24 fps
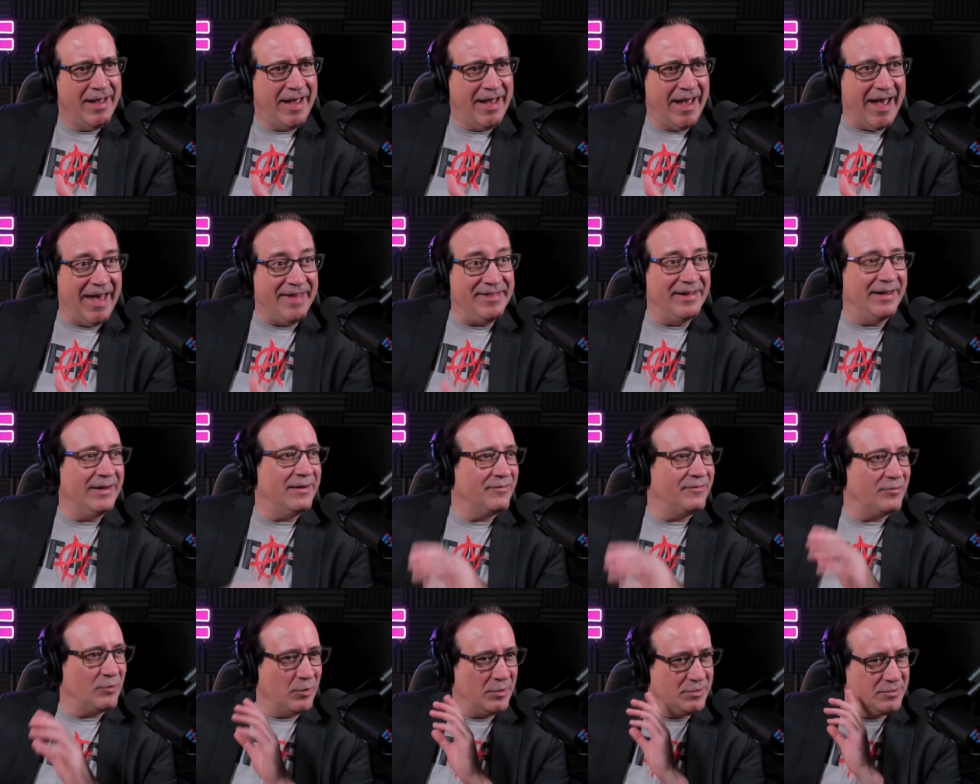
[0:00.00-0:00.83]
And then,
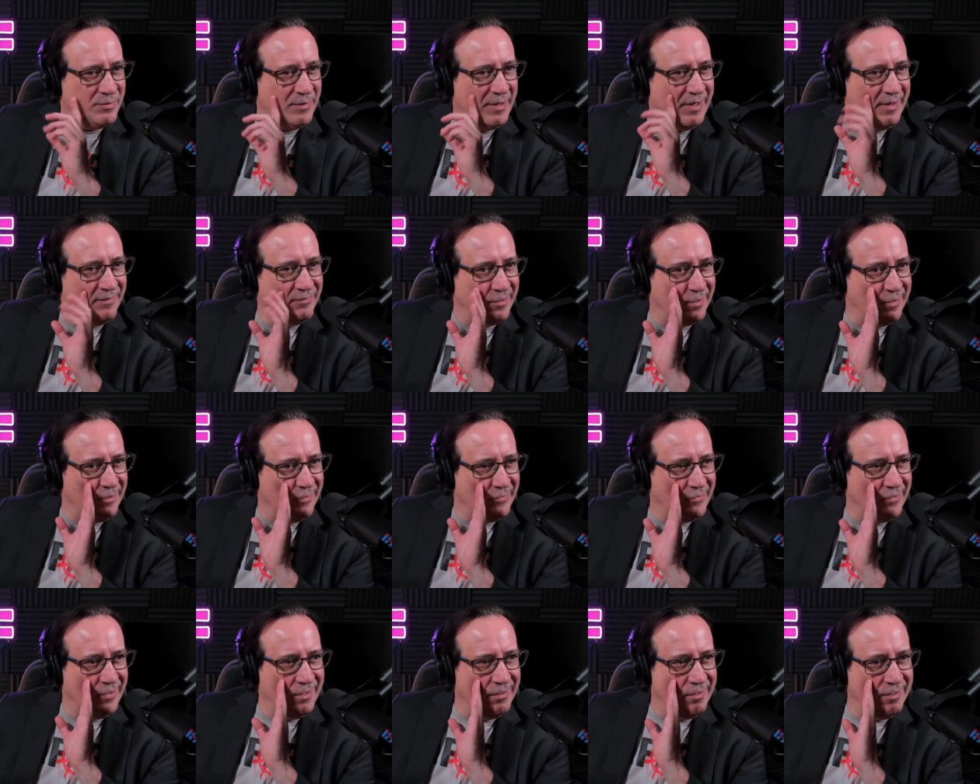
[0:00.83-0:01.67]
of course, we have to go
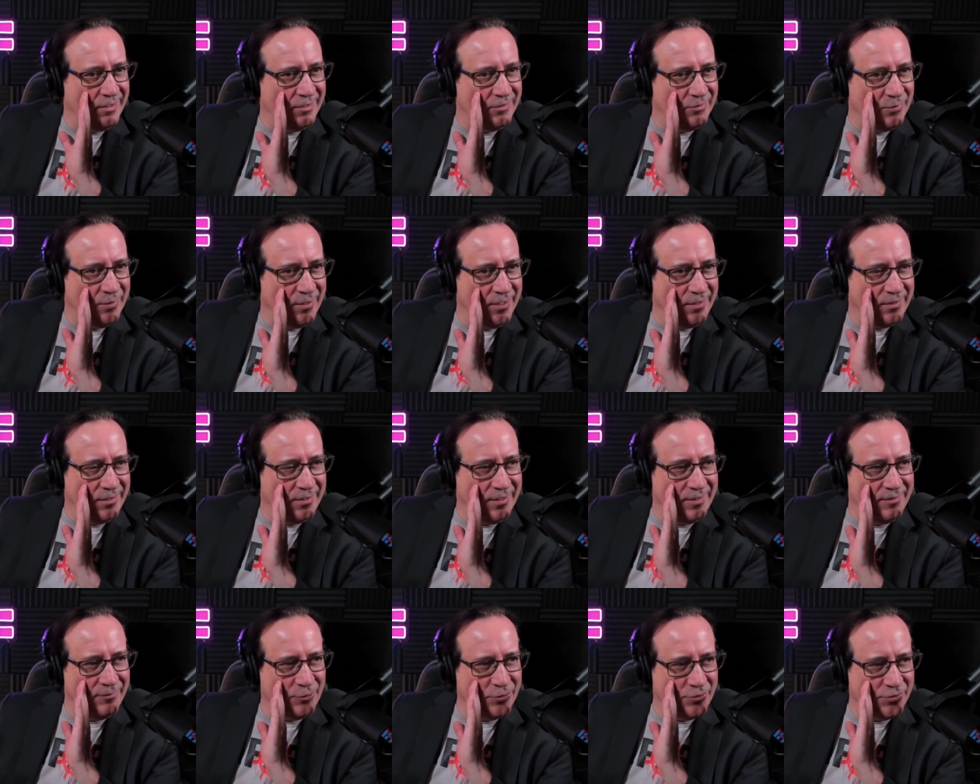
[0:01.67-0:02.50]
see the 20th
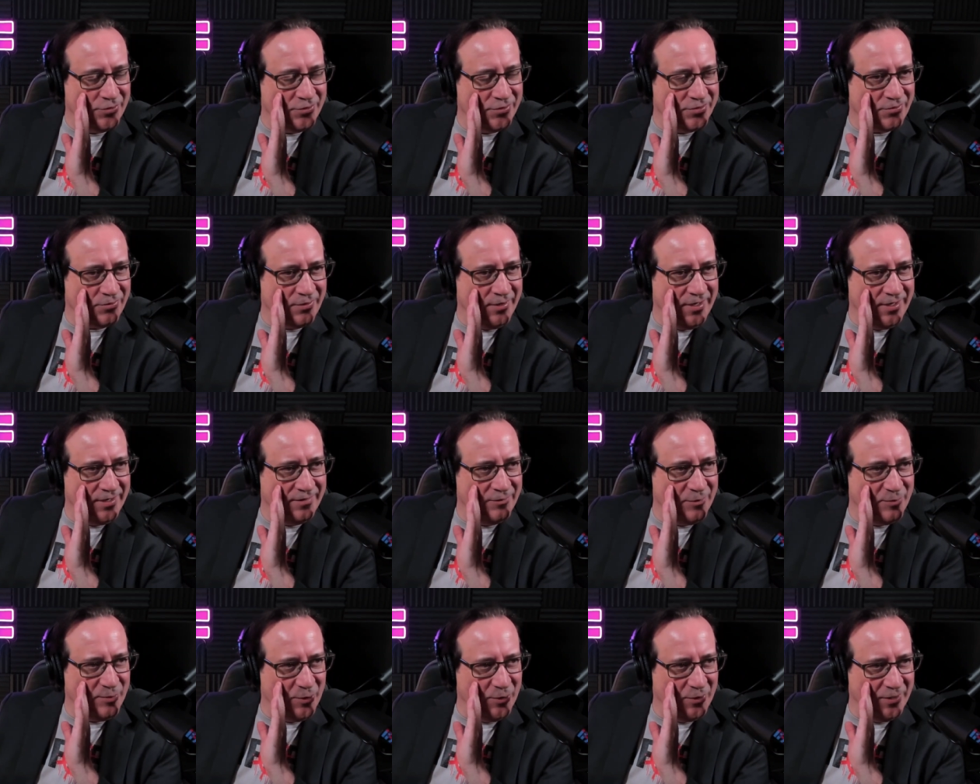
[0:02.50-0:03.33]
anniversary screening of
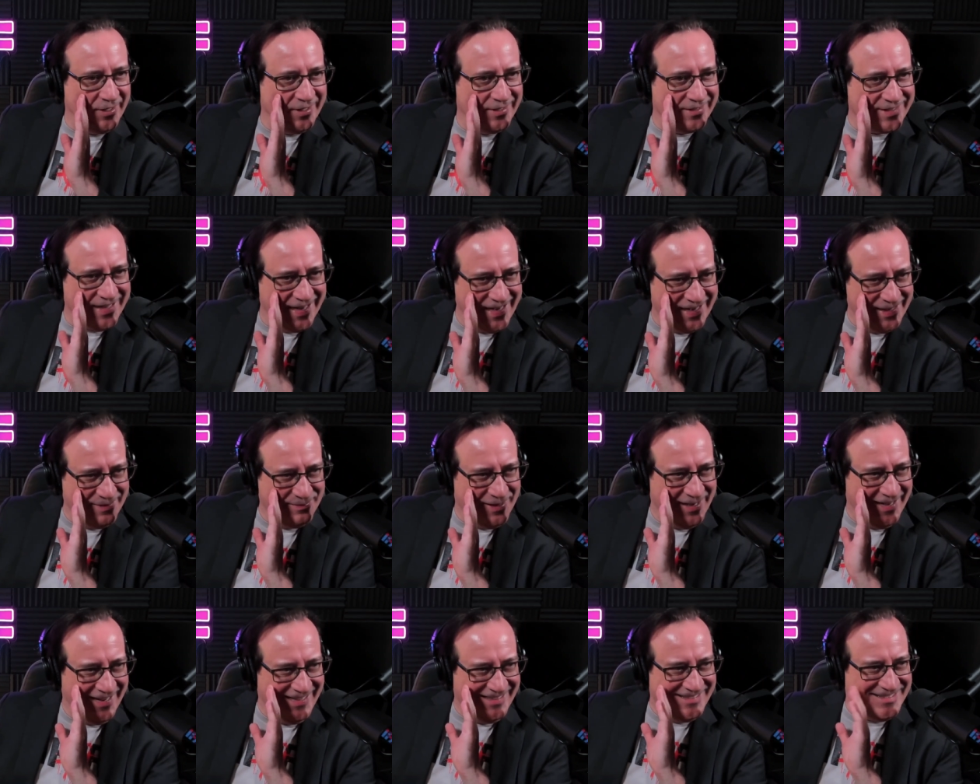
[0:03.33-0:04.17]
Napoleon
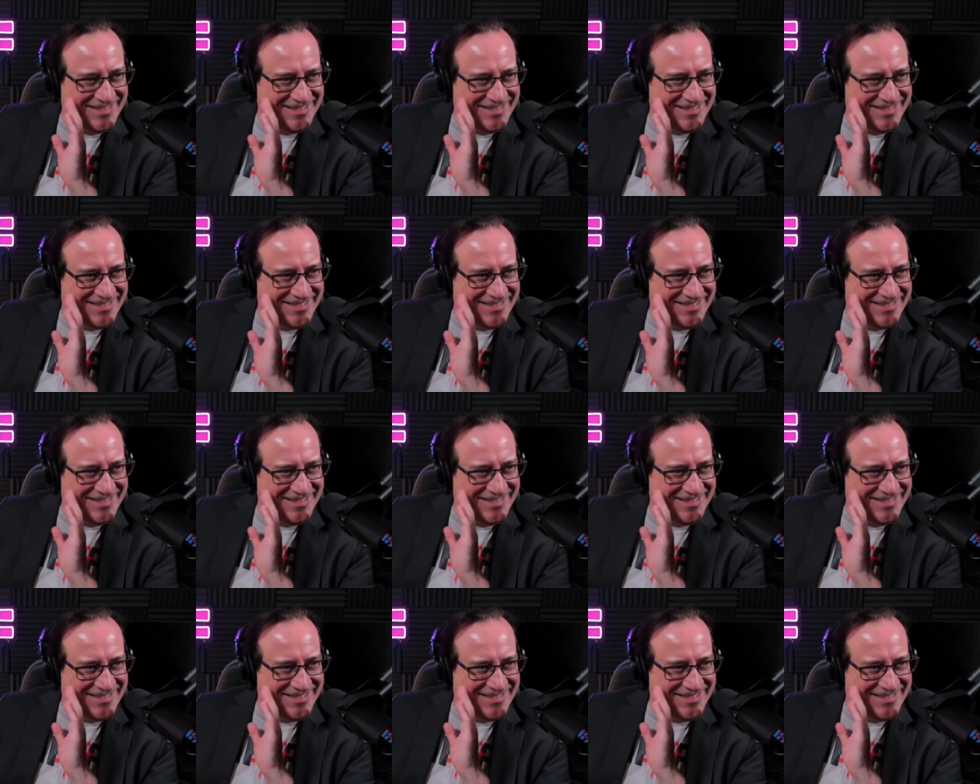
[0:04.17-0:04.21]
Dynamite.